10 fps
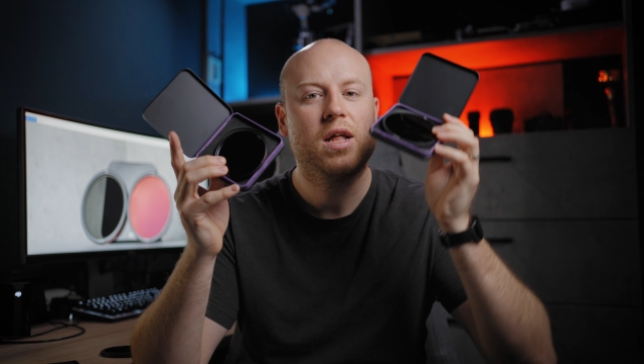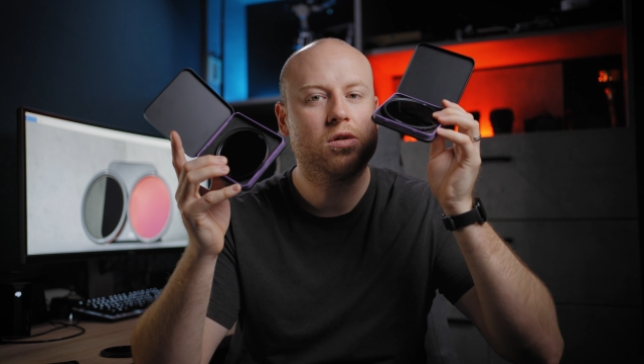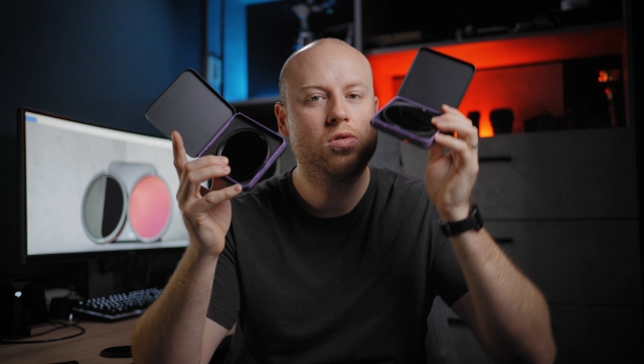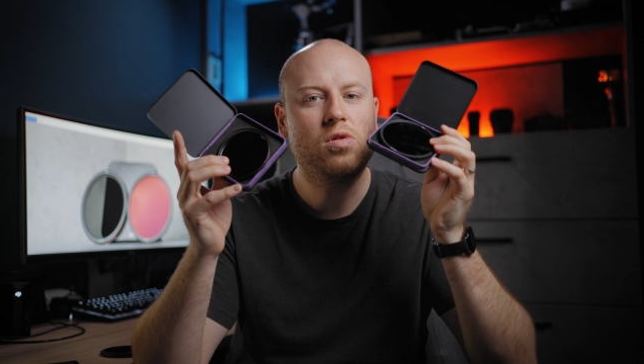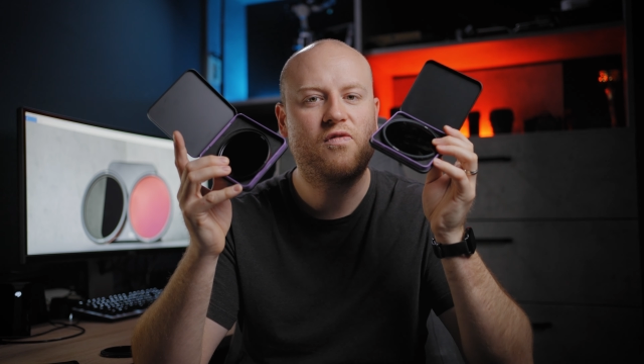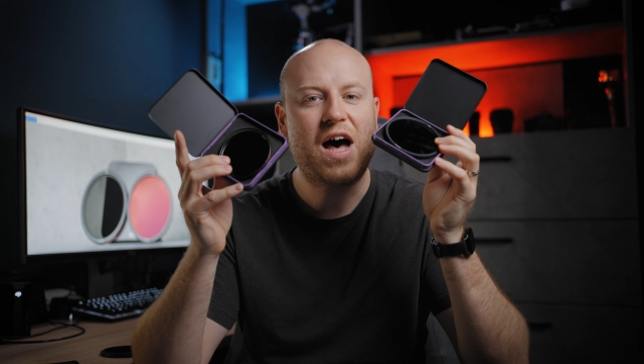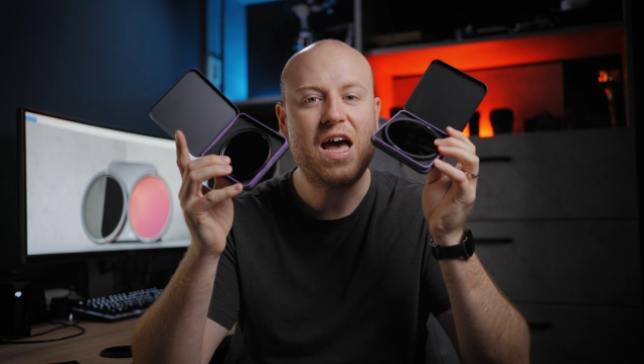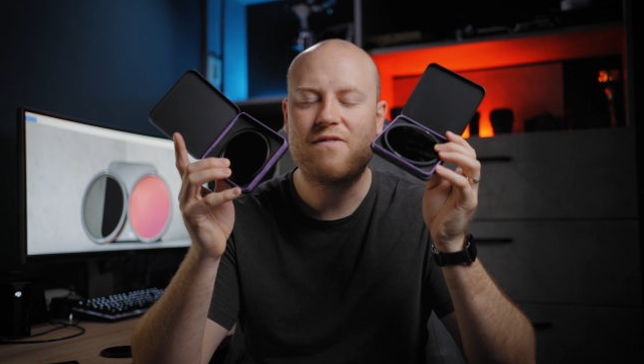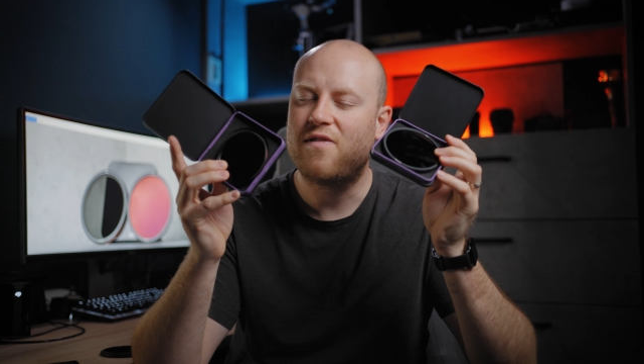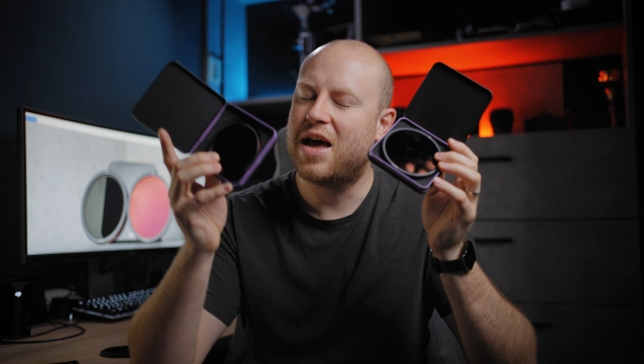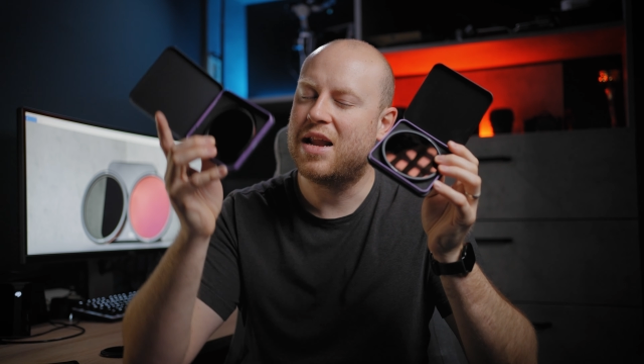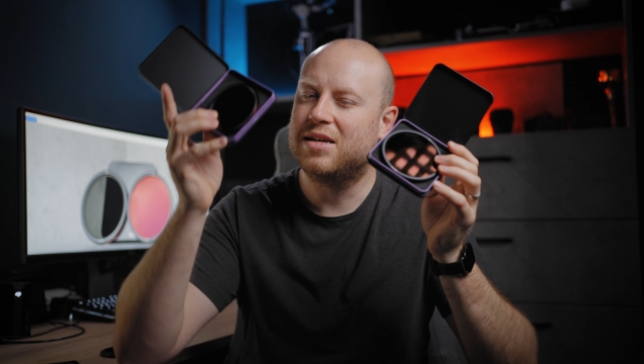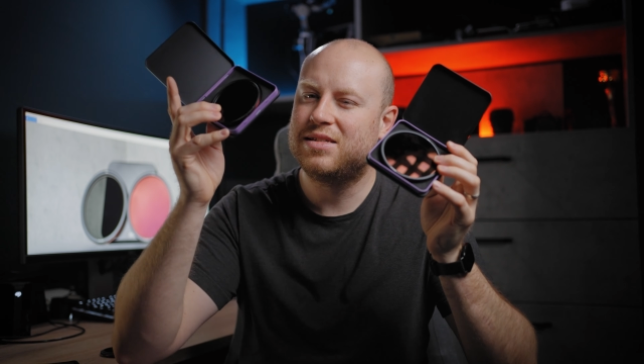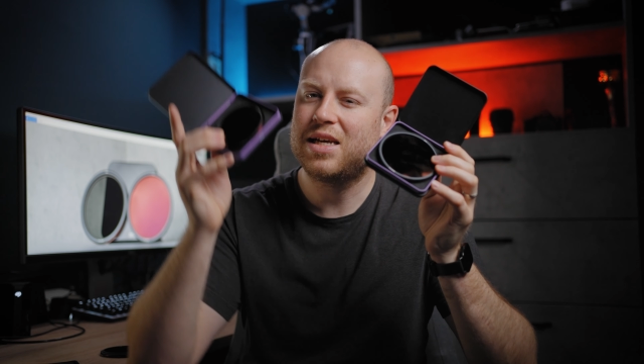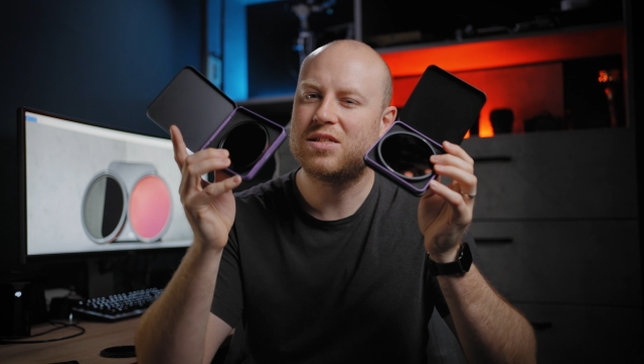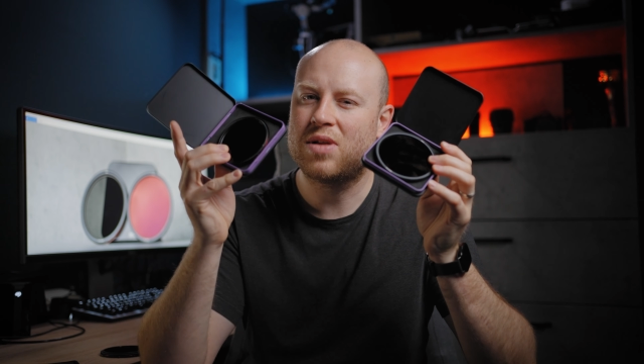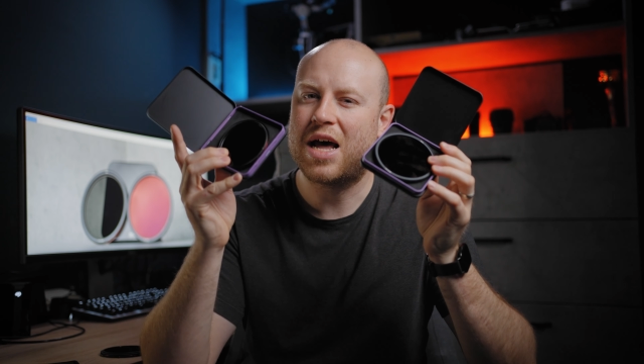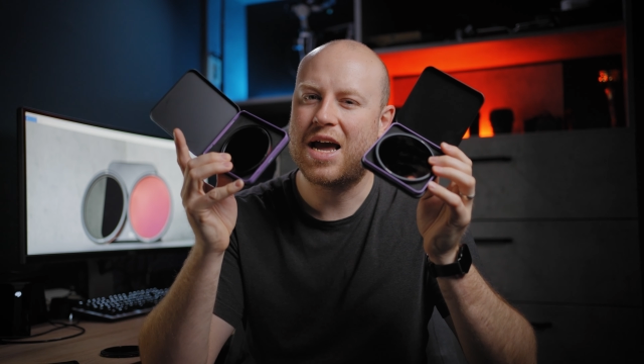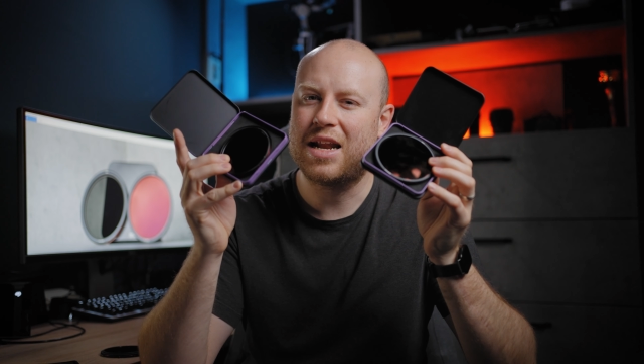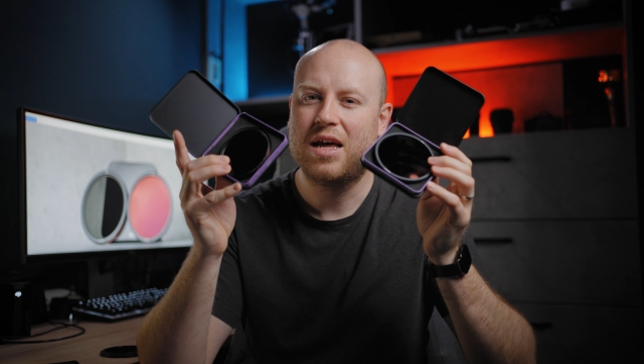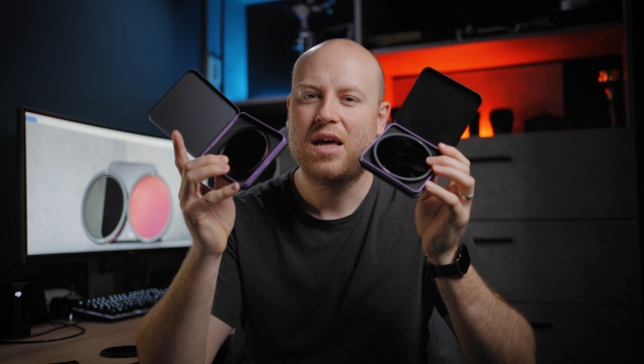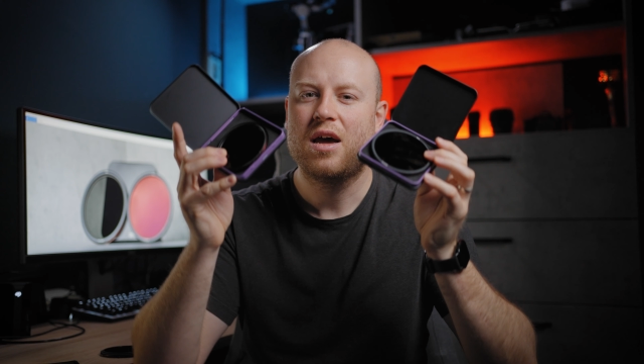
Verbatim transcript: The 2 to 5 and 6 to 9